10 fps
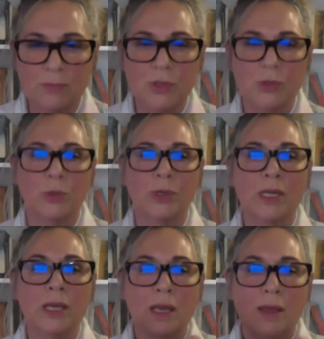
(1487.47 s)

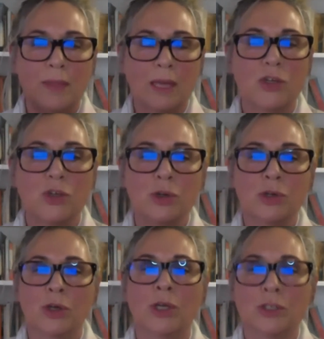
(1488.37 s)
story, that you're
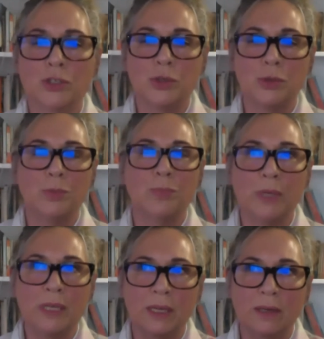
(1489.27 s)
going to be